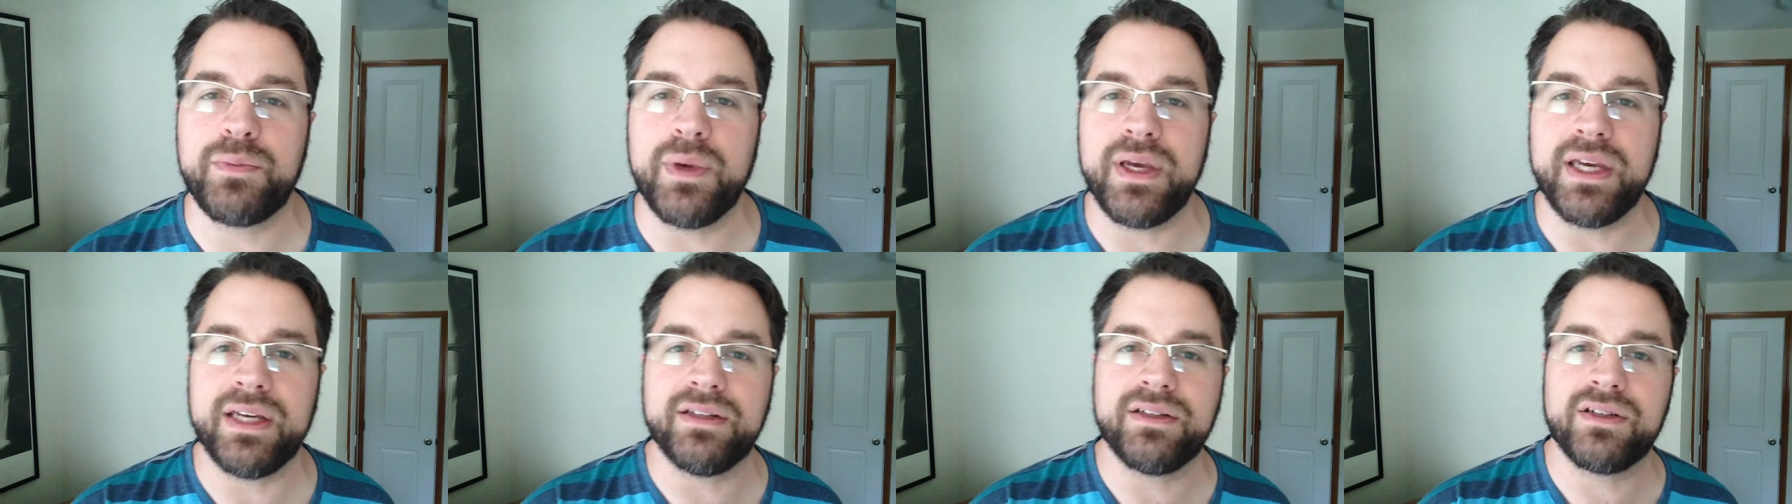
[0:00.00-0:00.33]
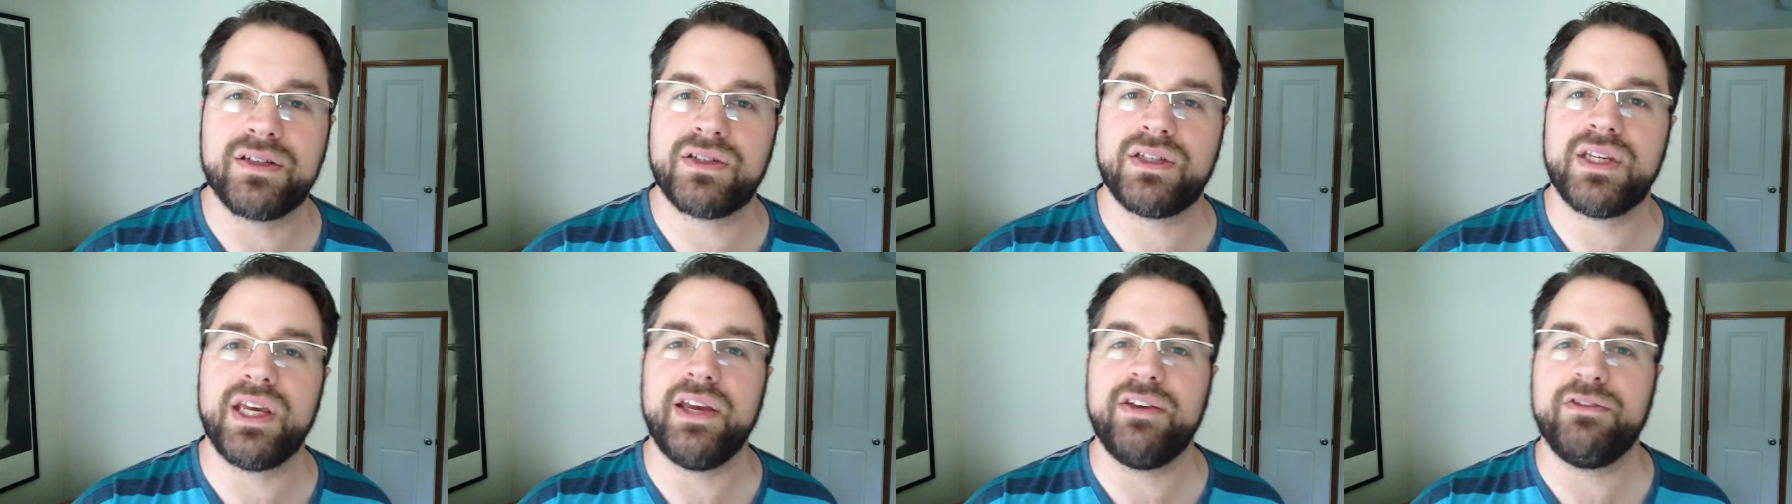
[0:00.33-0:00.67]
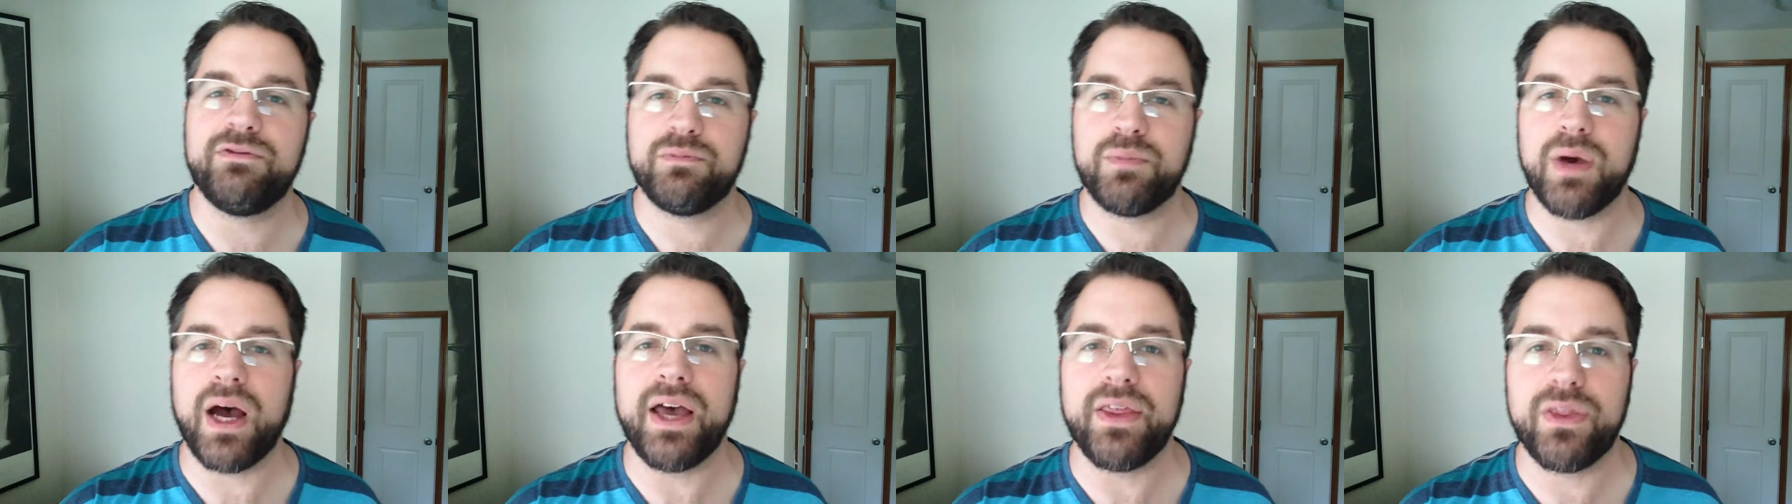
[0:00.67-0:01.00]
being
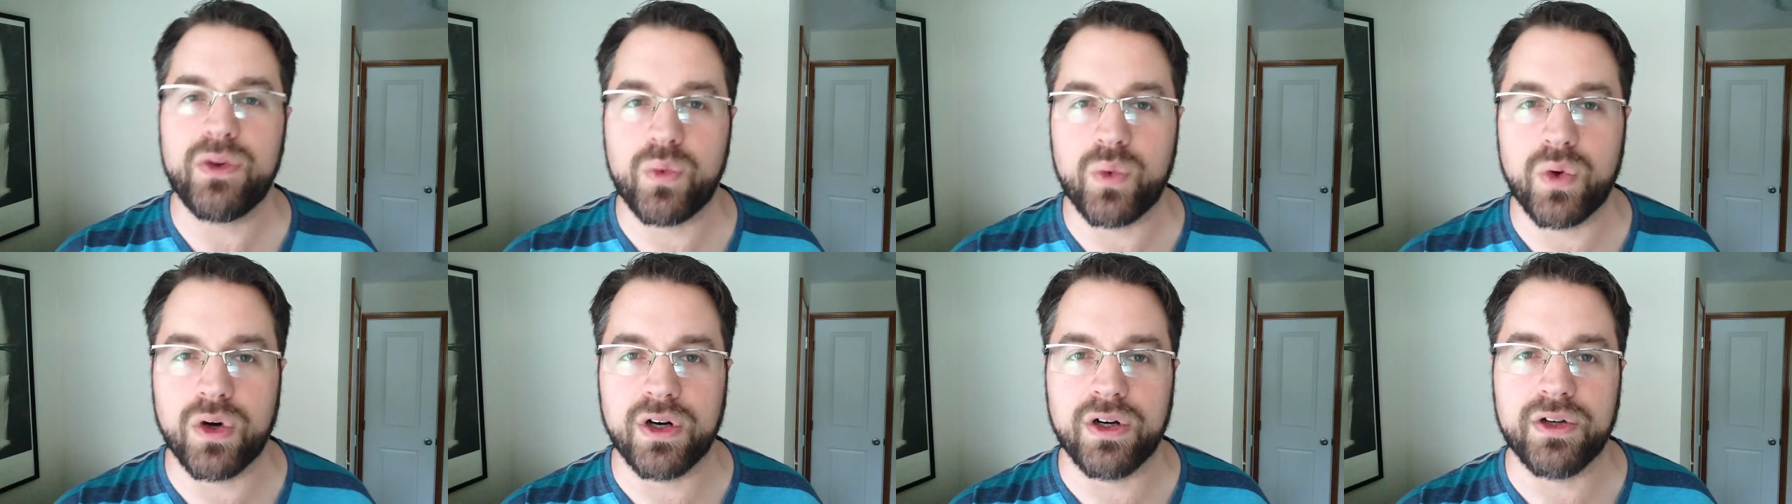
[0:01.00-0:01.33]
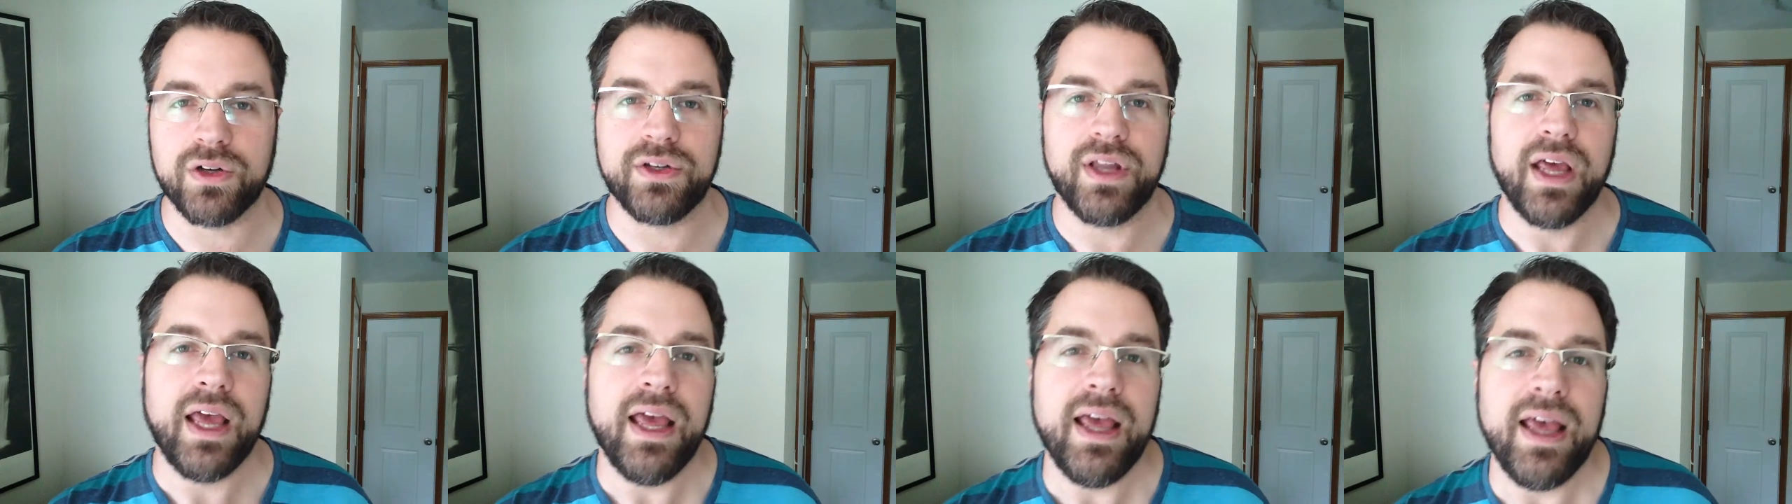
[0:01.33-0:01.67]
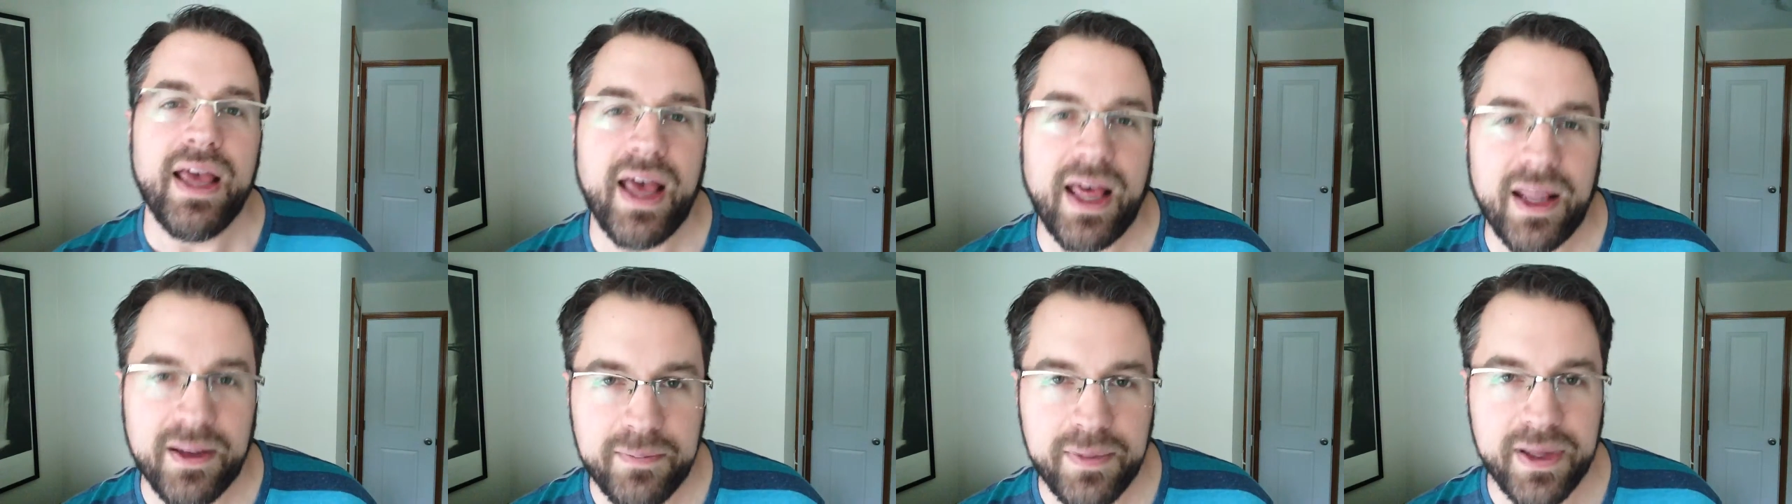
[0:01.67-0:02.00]
deceived by the world
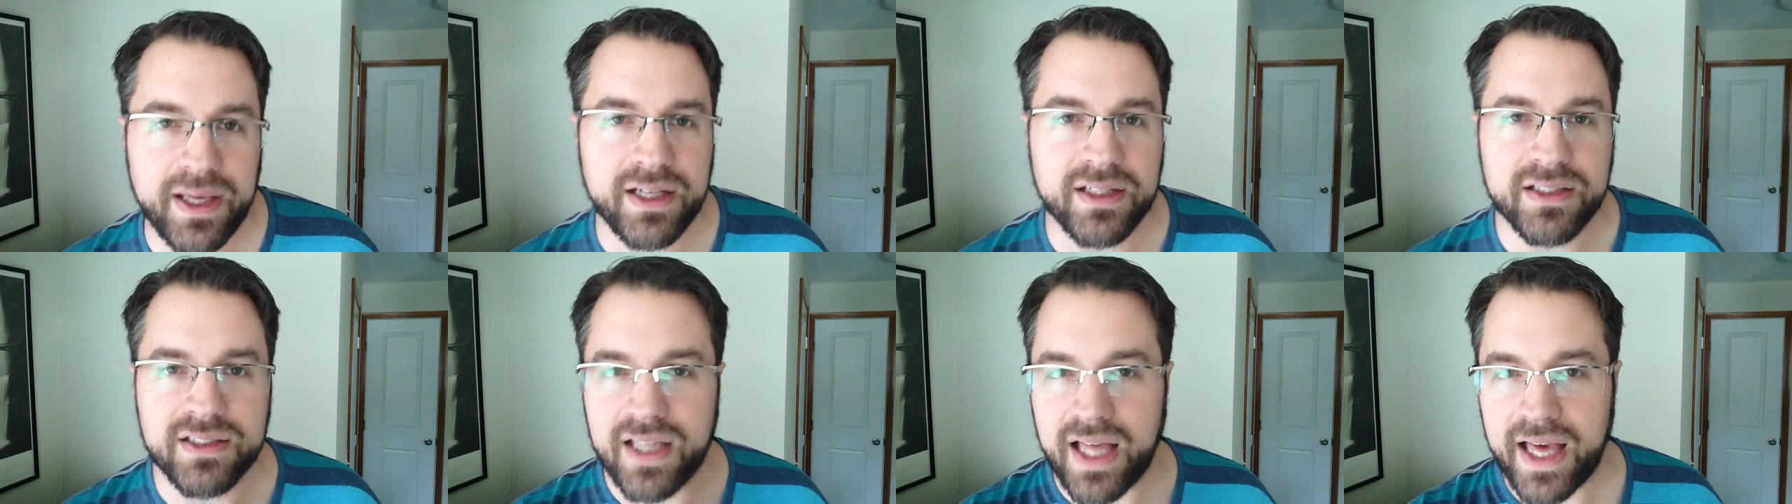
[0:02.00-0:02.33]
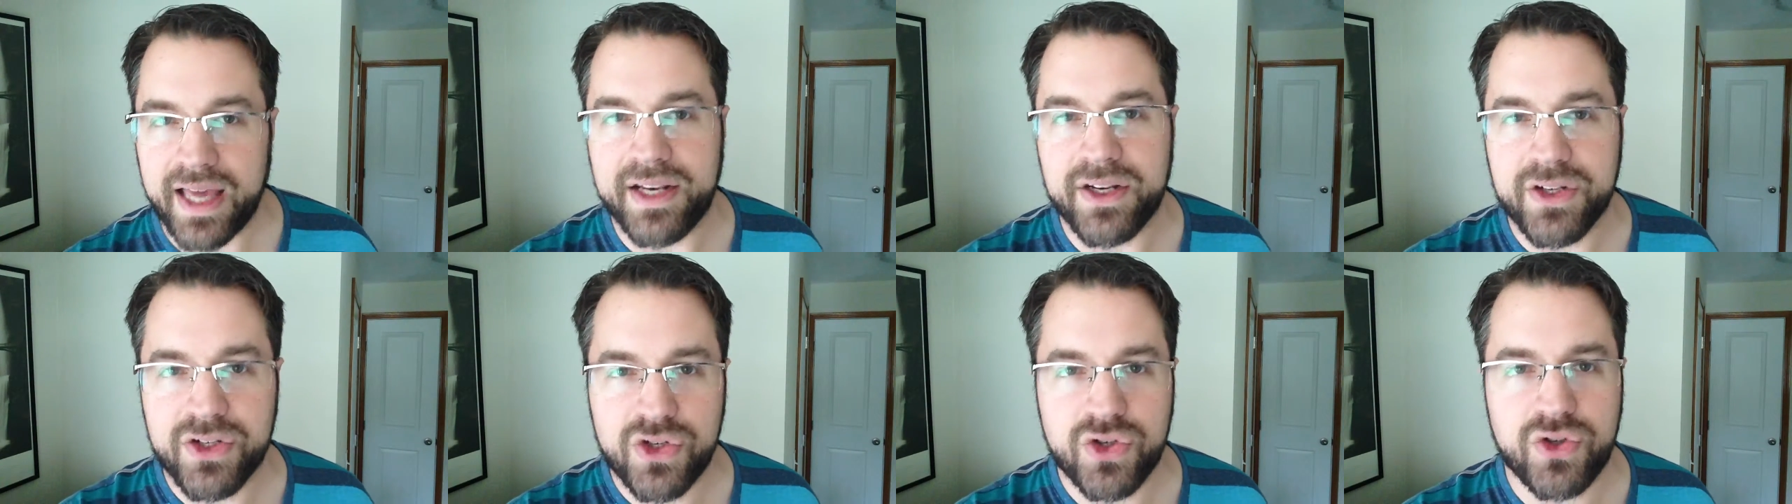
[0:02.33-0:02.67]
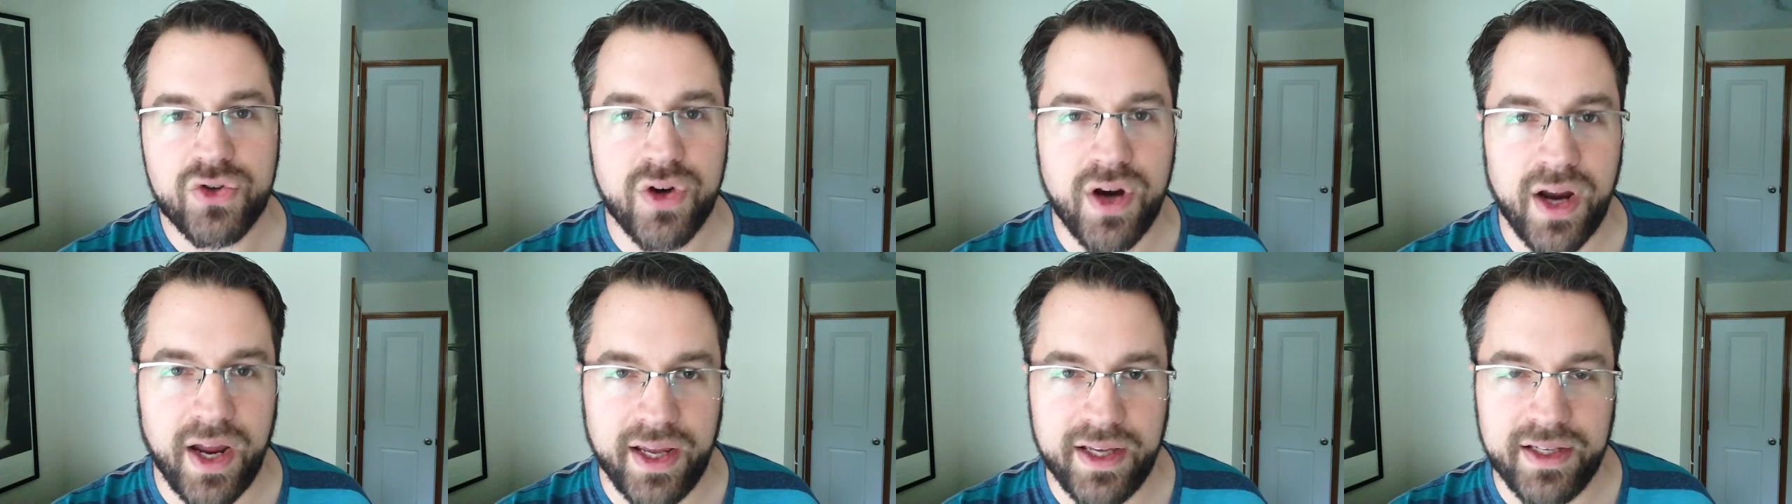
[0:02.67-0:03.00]
and being led
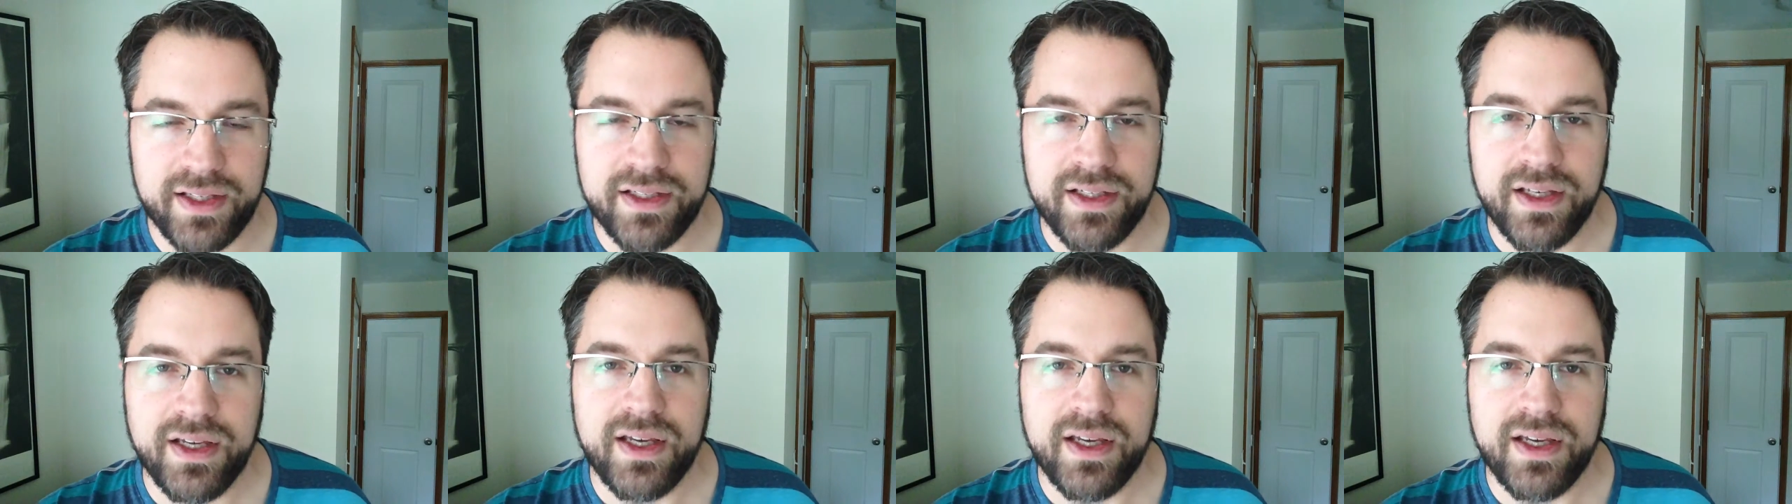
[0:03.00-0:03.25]
astray.